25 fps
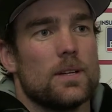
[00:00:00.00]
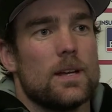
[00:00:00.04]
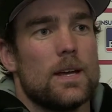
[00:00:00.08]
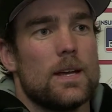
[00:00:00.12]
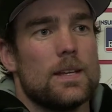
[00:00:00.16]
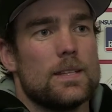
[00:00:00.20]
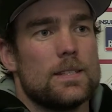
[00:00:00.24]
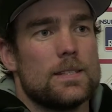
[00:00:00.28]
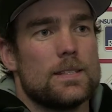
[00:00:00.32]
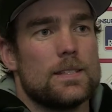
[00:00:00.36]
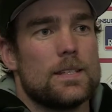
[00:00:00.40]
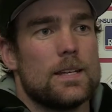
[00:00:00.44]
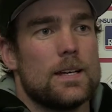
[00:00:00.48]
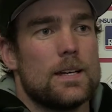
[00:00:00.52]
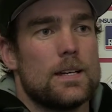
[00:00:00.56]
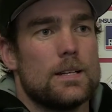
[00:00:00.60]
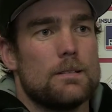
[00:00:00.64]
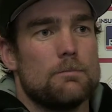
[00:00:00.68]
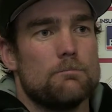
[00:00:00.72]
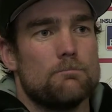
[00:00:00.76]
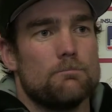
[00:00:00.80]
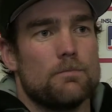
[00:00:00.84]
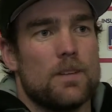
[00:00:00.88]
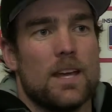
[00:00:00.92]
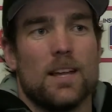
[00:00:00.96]

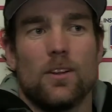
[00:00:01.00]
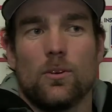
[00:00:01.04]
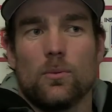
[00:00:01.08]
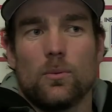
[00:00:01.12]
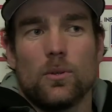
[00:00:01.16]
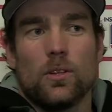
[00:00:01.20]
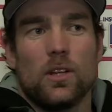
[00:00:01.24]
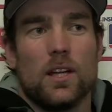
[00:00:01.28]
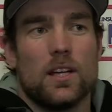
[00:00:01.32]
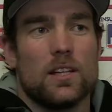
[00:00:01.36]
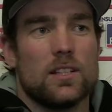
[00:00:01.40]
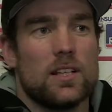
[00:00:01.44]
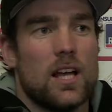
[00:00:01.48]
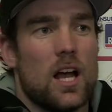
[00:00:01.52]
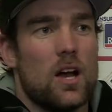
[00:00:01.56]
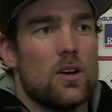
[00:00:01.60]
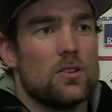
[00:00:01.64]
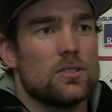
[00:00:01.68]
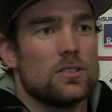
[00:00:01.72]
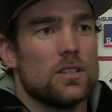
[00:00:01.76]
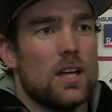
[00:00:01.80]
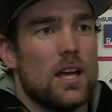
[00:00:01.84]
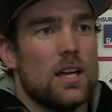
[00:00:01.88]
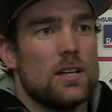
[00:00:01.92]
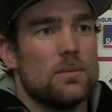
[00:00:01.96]
and we leaked
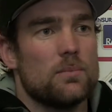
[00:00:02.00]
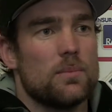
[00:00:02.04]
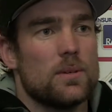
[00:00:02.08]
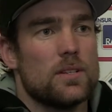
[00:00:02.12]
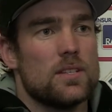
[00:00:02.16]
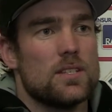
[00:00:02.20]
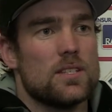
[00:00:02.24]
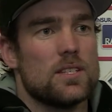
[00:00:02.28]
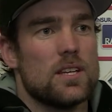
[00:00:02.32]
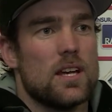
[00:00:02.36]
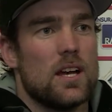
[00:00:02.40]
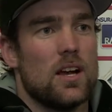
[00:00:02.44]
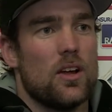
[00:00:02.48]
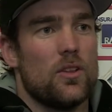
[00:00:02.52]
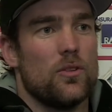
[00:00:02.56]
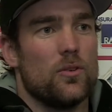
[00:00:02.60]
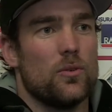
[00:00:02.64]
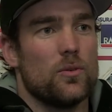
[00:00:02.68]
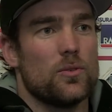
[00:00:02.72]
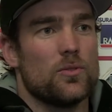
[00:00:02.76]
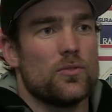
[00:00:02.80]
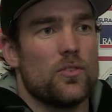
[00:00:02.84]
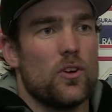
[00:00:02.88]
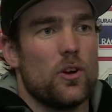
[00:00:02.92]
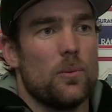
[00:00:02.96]
goals late, but I thought
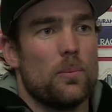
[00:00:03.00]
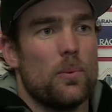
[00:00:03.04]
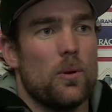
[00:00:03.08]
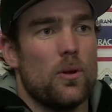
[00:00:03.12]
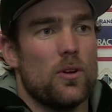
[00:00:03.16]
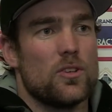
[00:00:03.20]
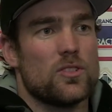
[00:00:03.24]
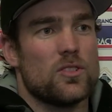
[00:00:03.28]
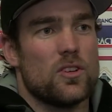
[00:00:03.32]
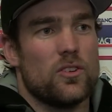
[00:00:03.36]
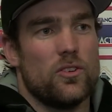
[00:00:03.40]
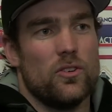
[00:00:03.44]
it was very polished.